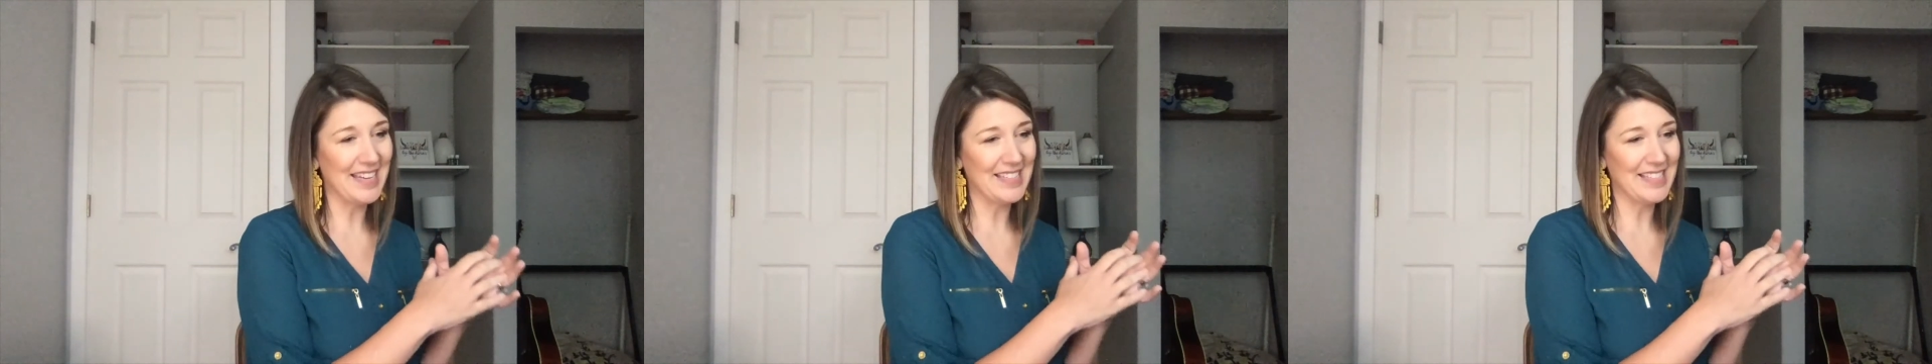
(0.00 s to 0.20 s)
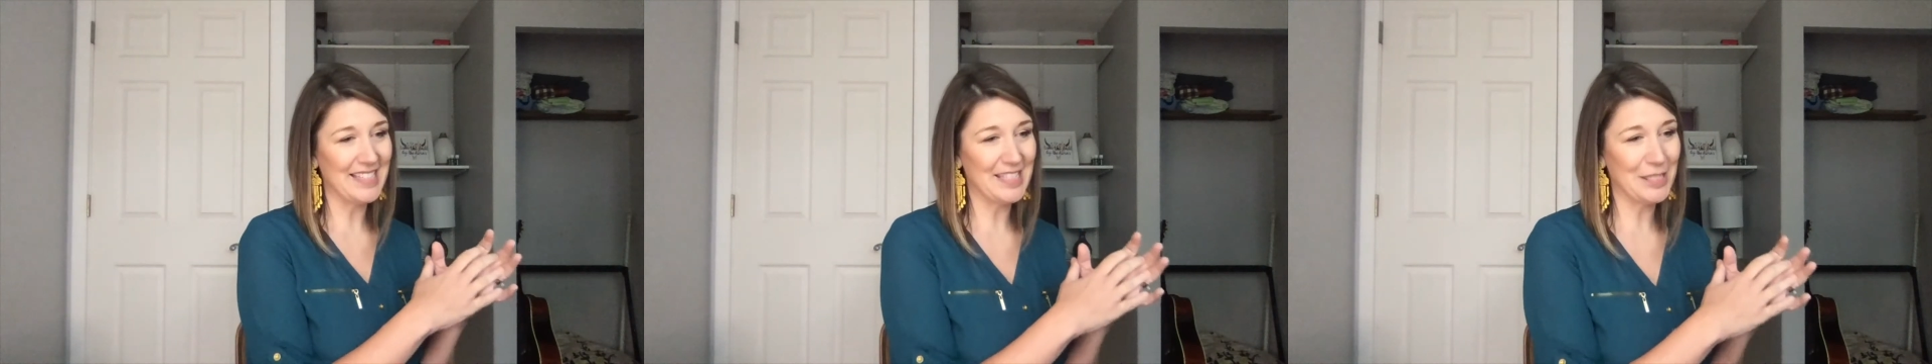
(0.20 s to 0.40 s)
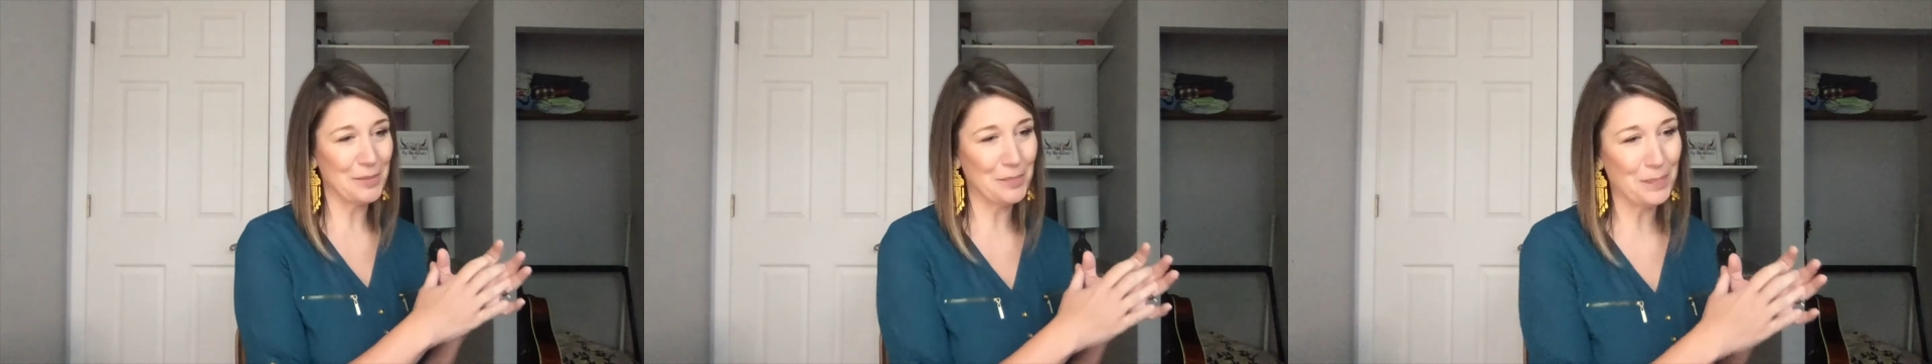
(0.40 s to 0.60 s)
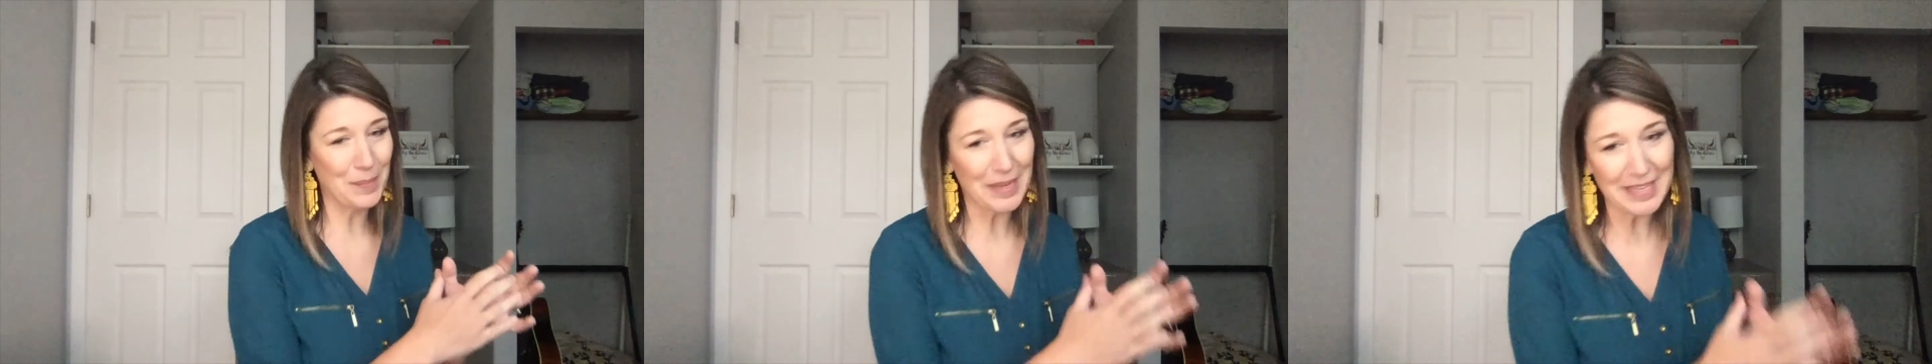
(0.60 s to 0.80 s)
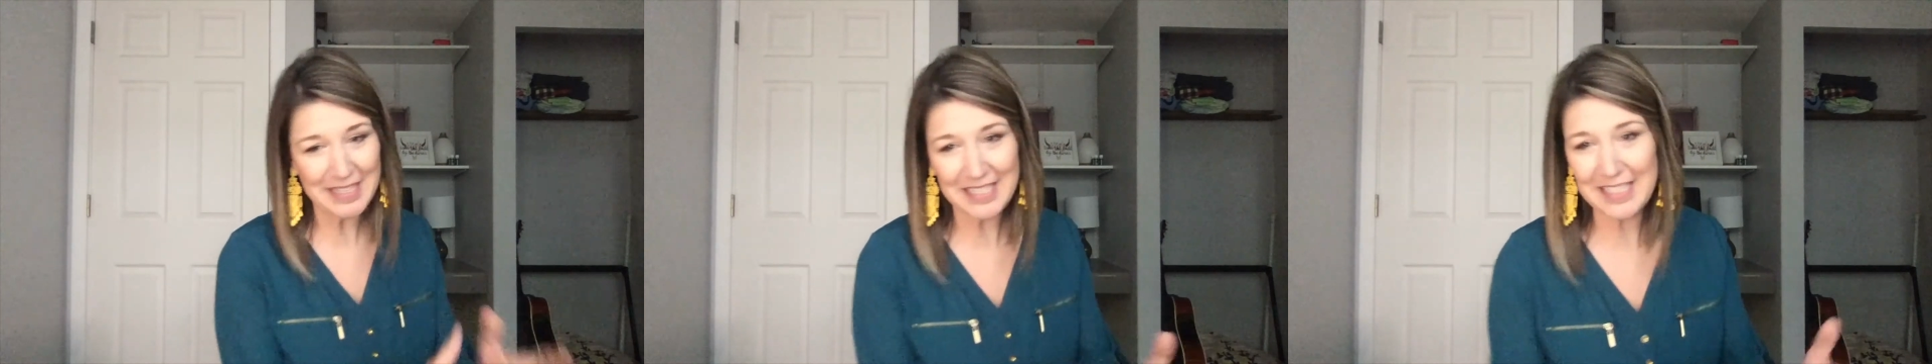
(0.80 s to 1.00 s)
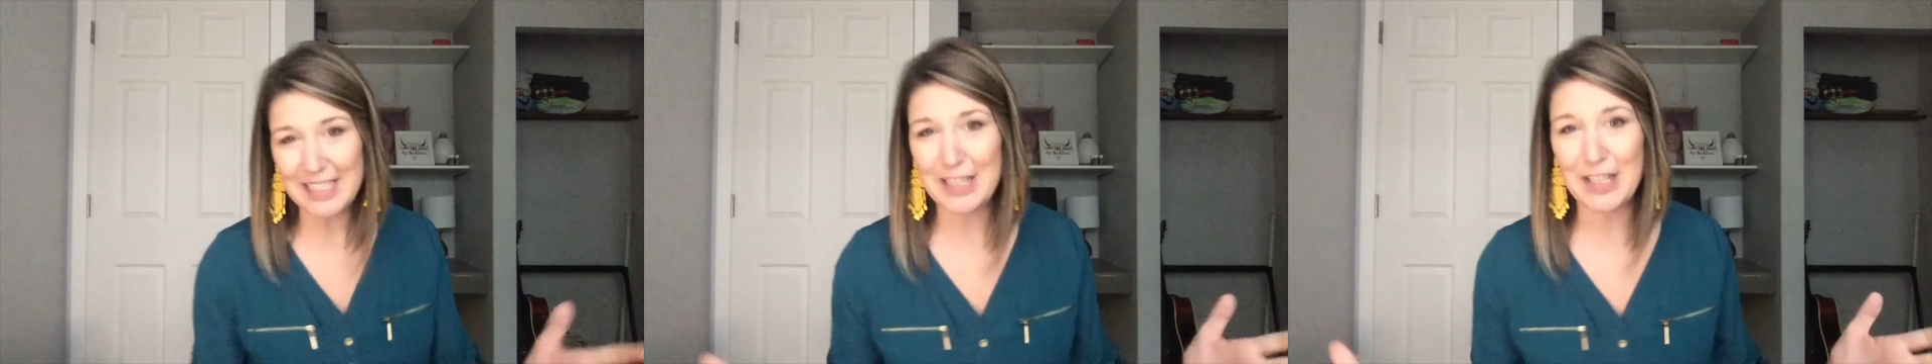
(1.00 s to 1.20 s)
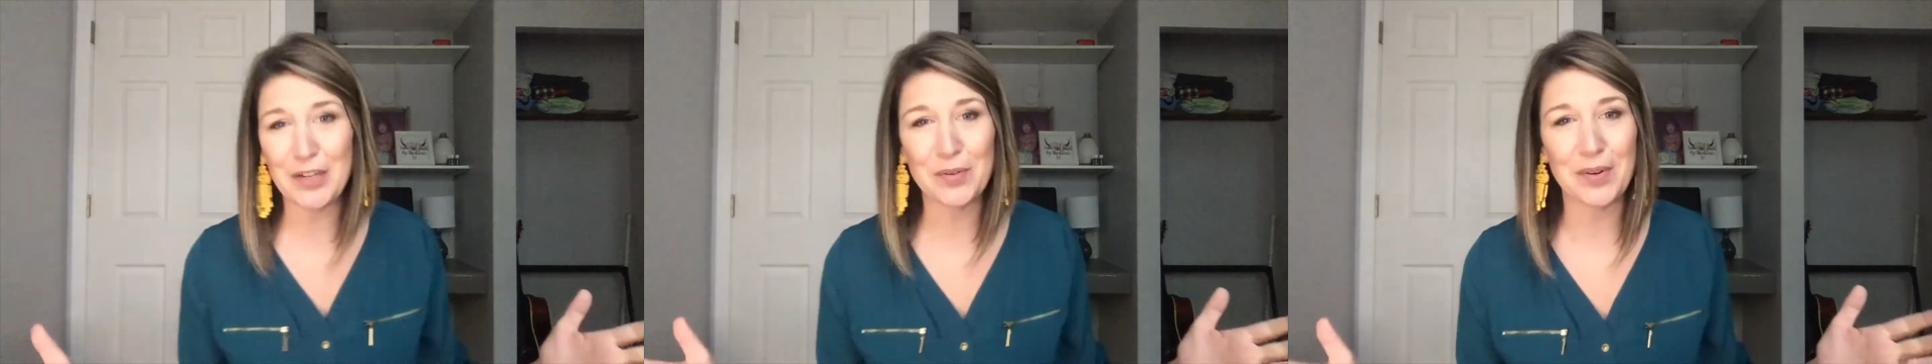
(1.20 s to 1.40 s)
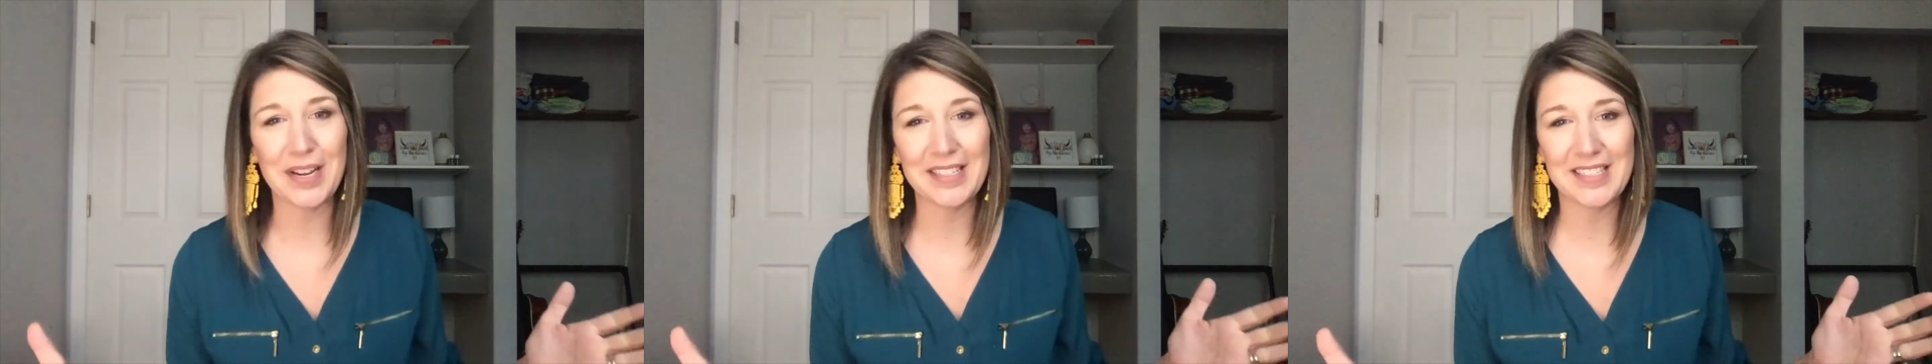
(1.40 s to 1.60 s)
spend the
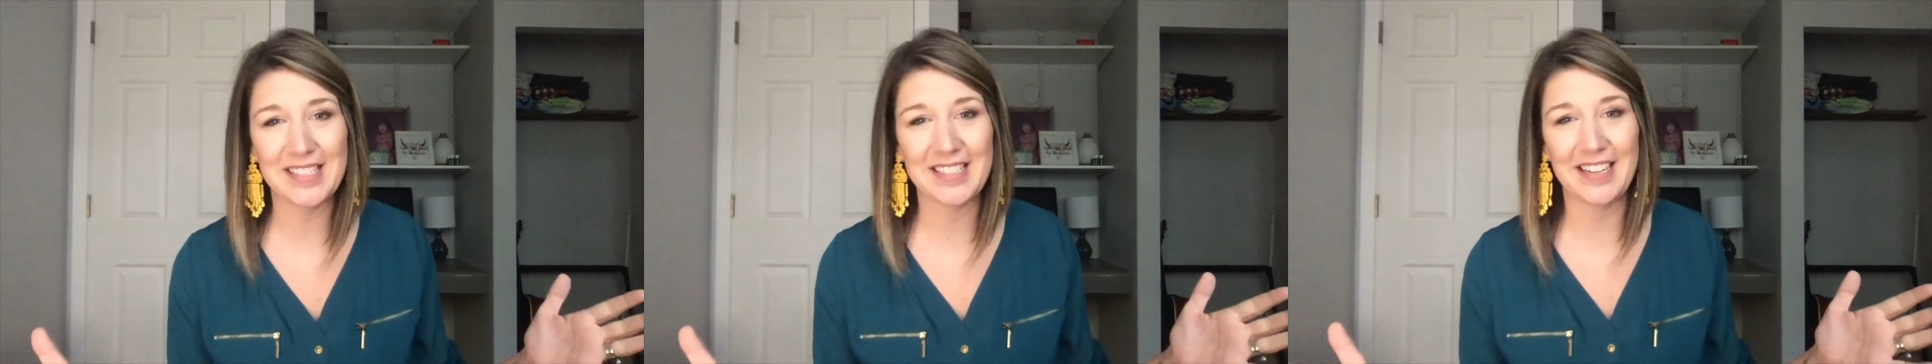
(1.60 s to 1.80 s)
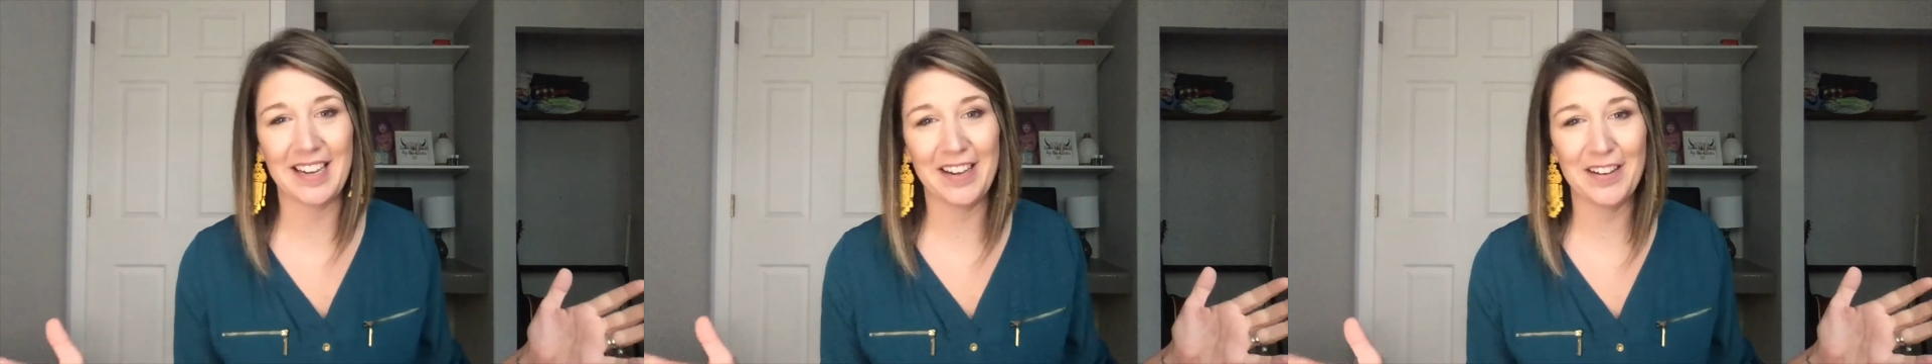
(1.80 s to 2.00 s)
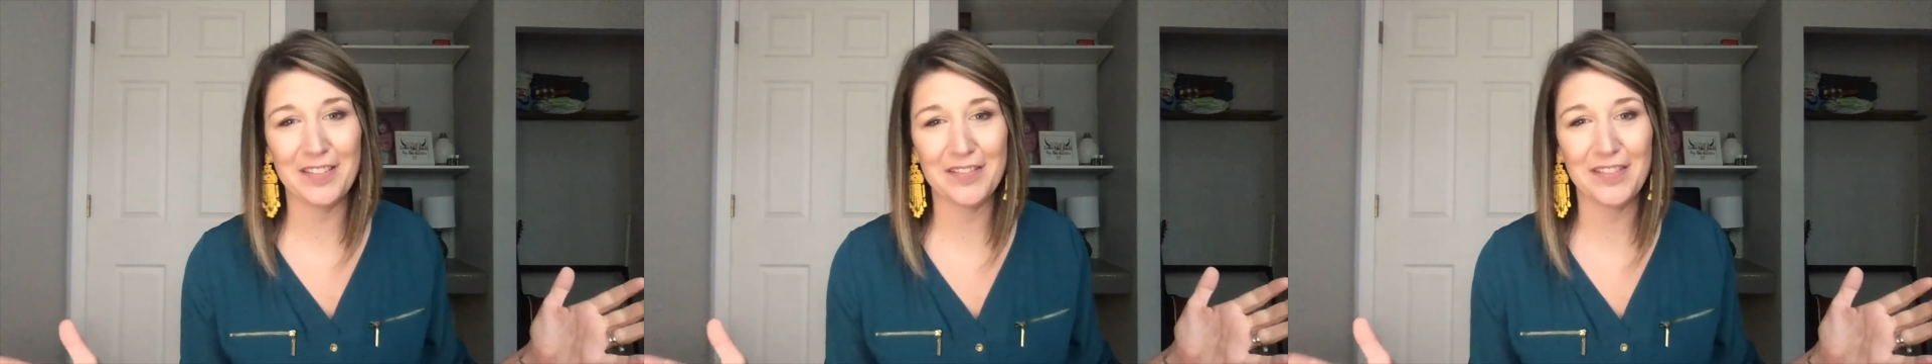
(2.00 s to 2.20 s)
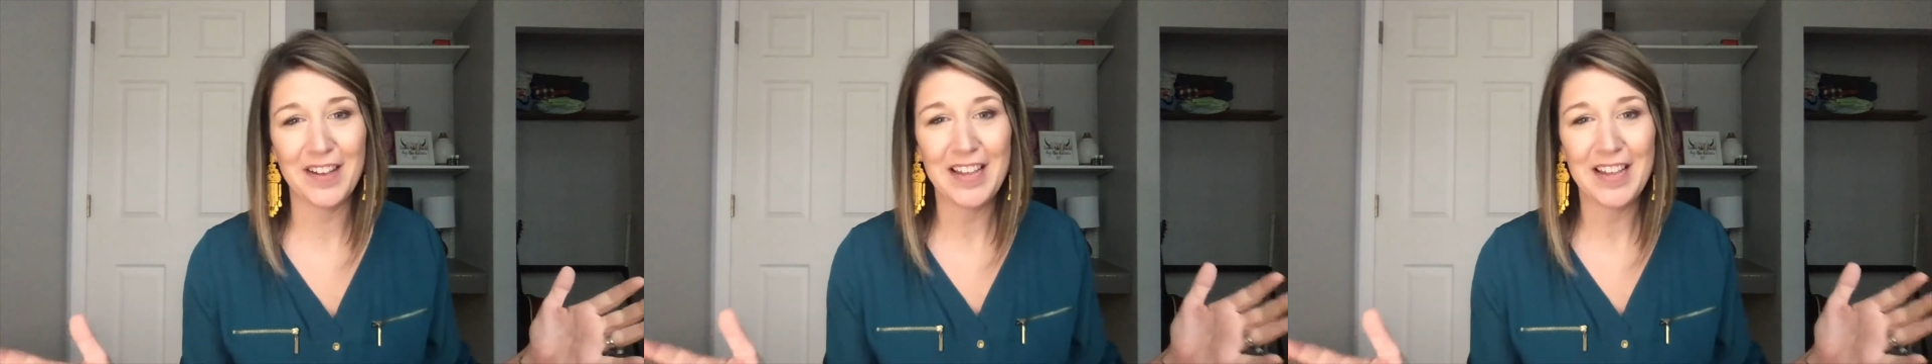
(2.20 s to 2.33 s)
rest of